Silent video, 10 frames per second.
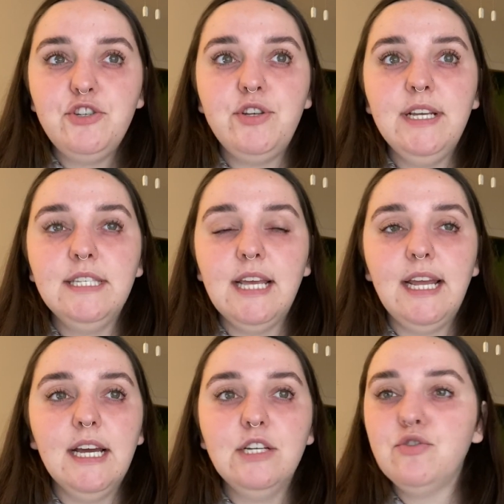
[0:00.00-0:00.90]
She's
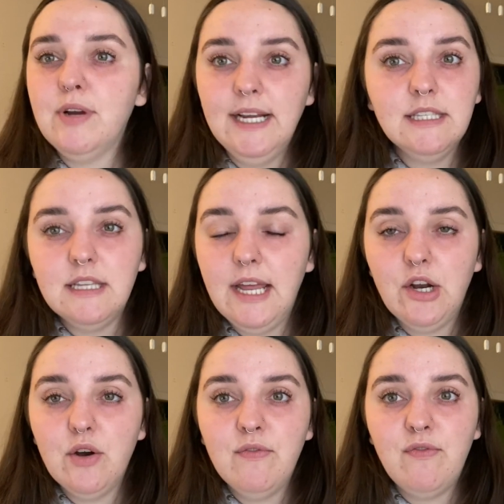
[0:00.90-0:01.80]
like a
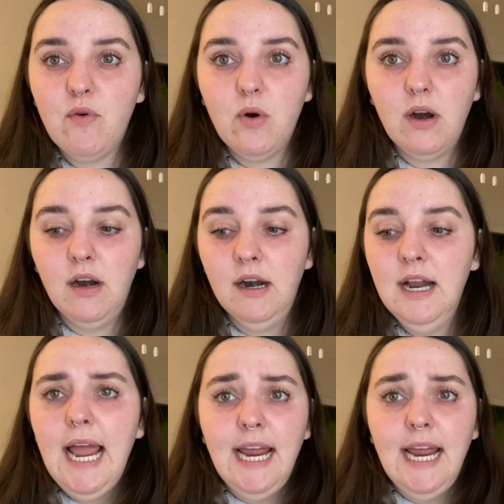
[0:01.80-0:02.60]
translator for